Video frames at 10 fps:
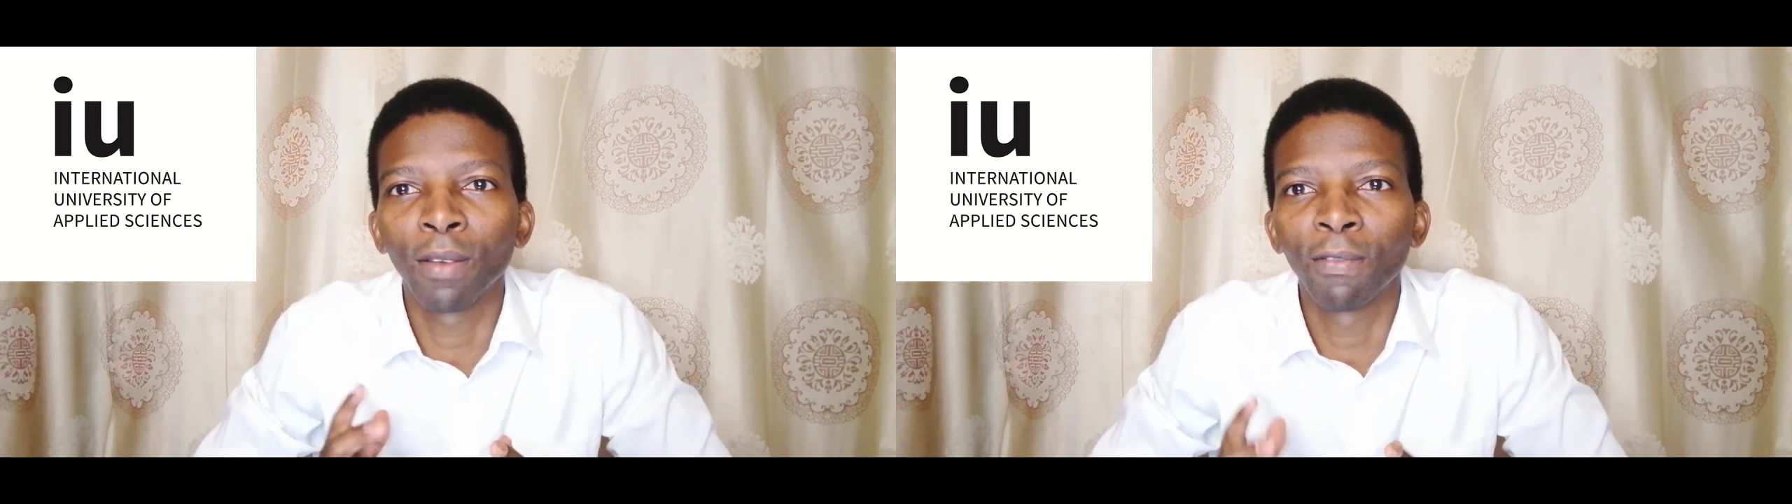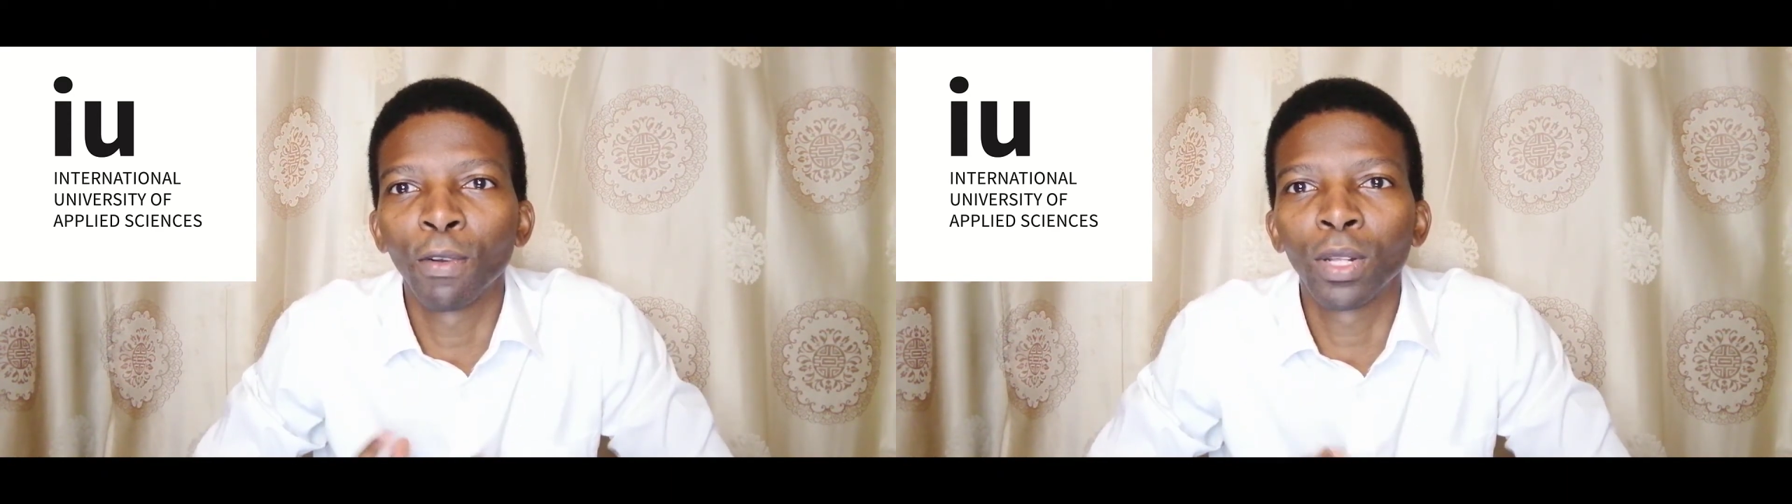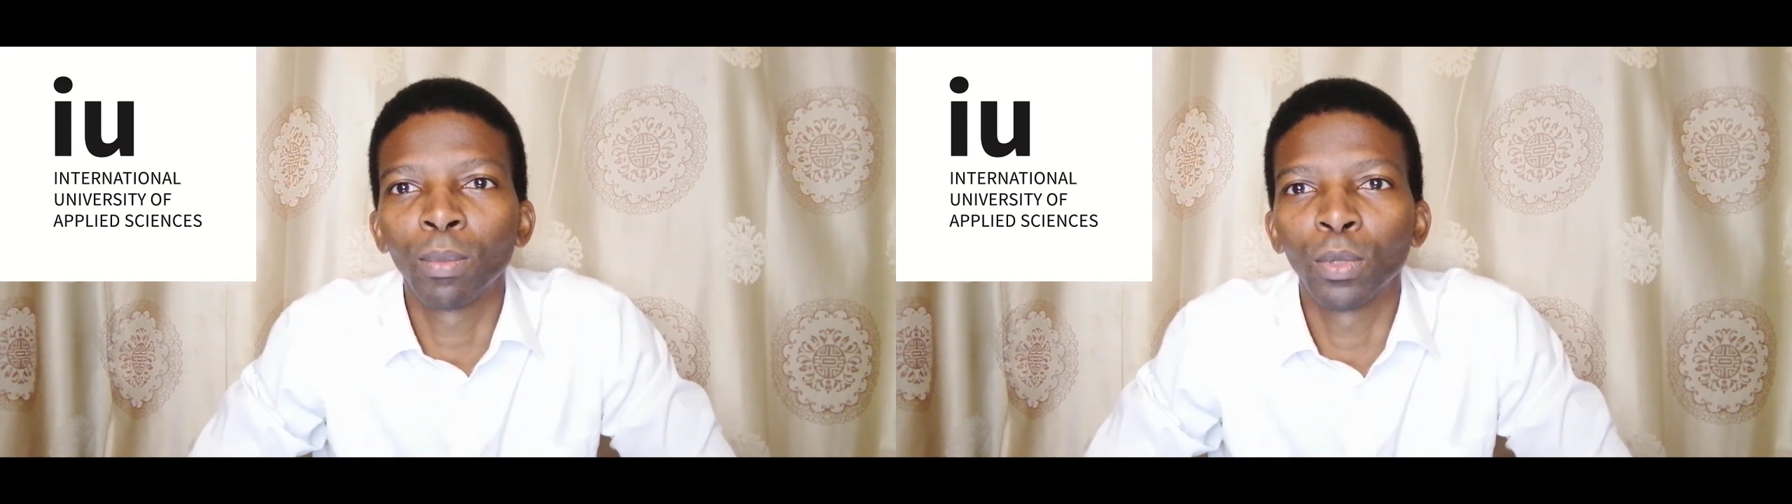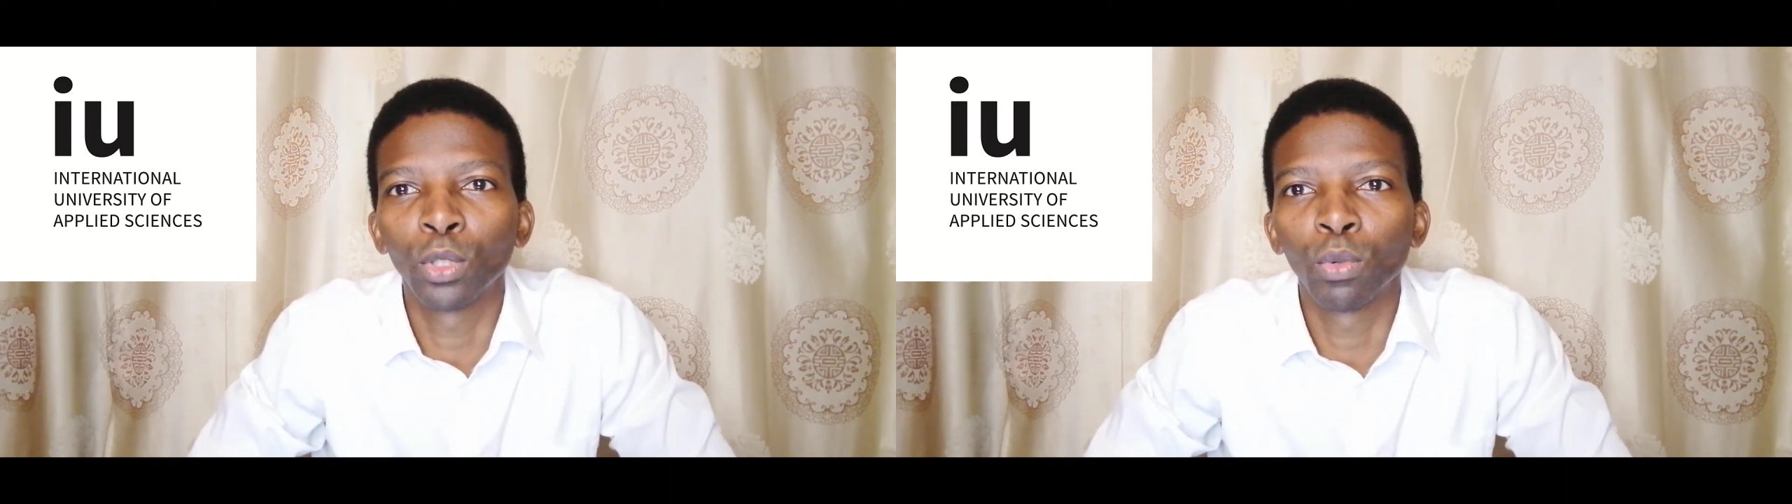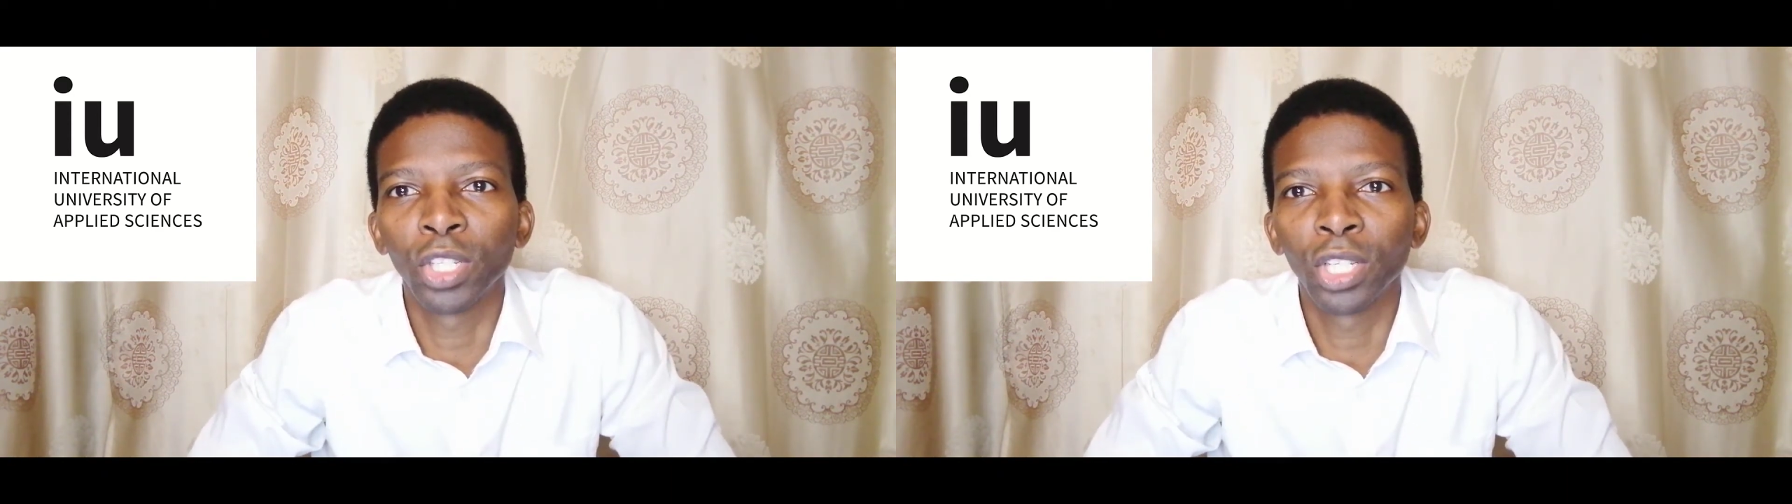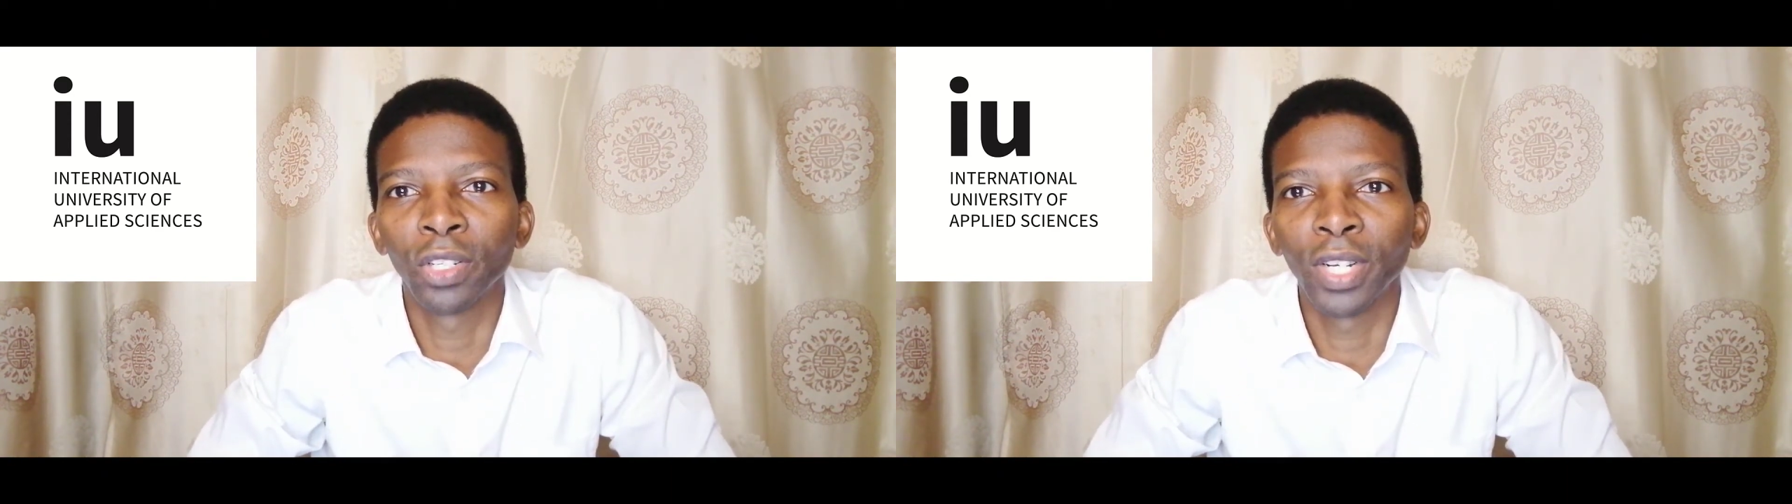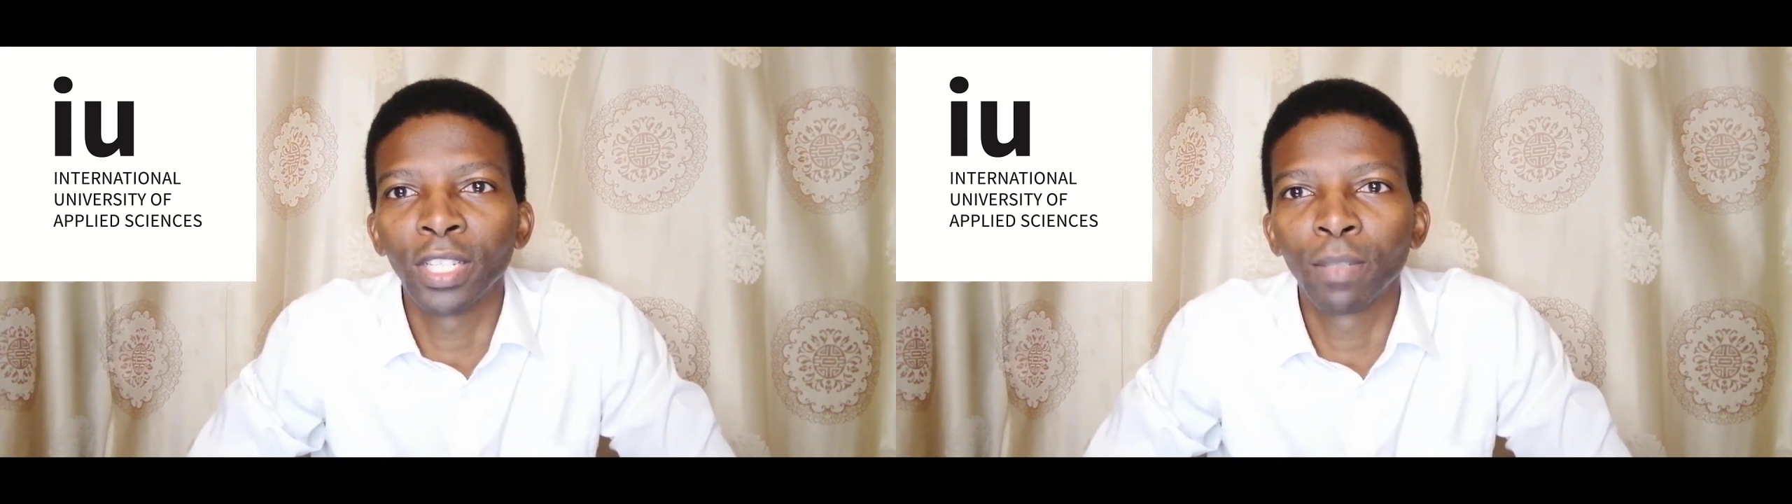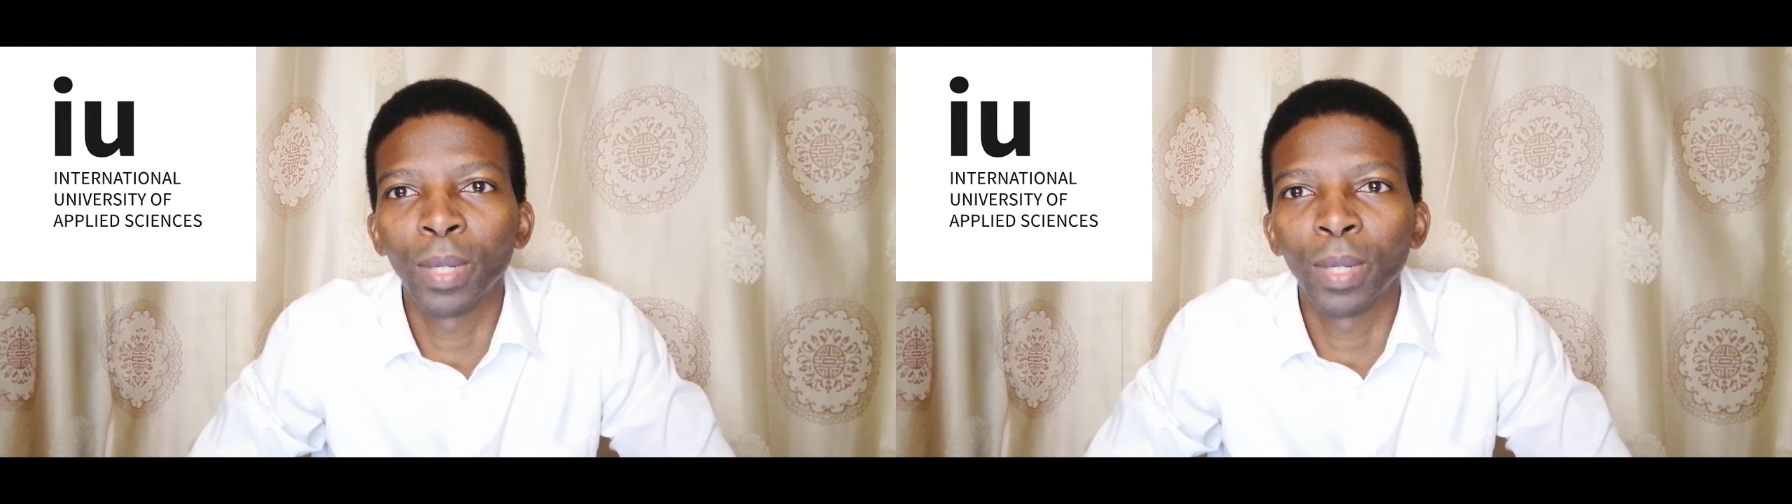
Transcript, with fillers: affordable tuition rates,